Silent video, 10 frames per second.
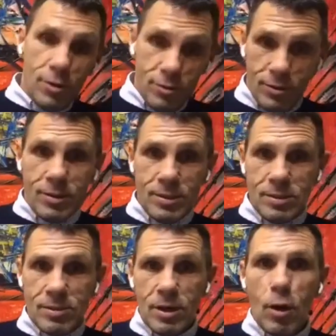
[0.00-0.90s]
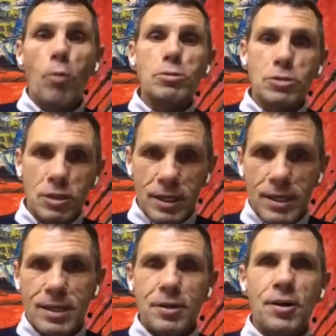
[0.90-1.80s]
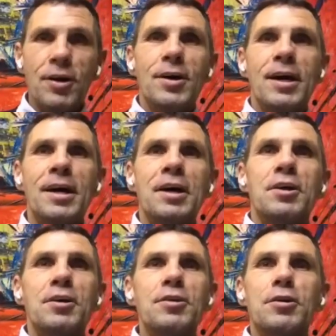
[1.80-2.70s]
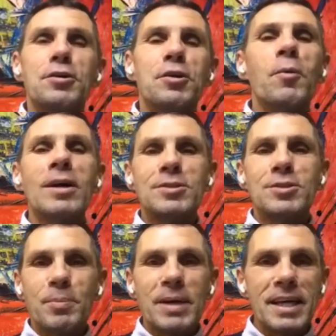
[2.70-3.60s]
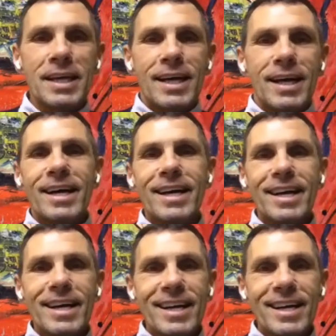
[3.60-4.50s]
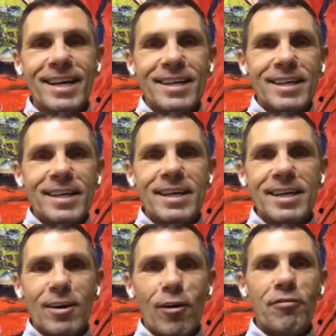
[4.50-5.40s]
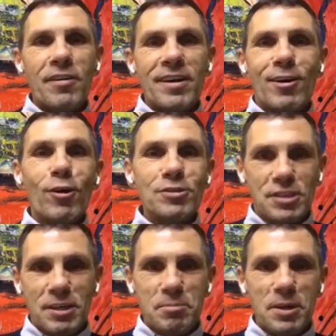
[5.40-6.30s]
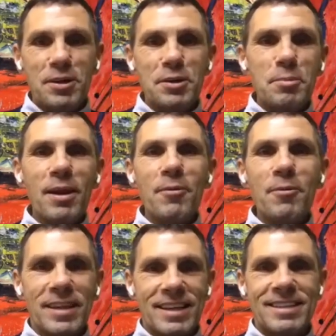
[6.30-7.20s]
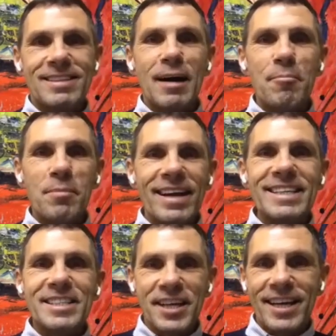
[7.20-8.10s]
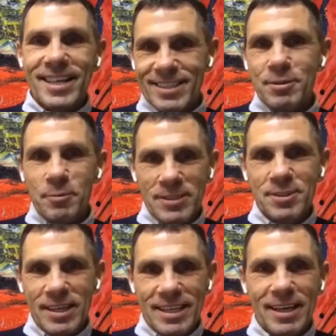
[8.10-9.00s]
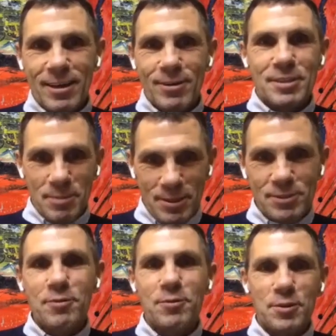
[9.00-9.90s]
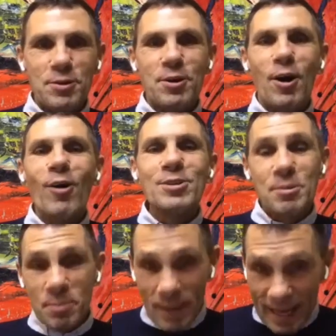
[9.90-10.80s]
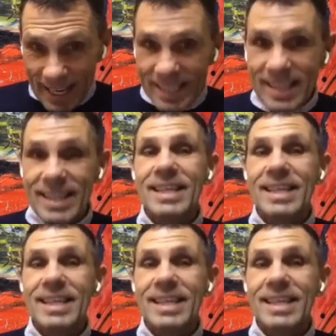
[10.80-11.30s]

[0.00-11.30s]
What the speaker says: on. Obviously, you don't want to be offer a contract because you play with a number 8 shirt. You want to get a contract because of you coaching, but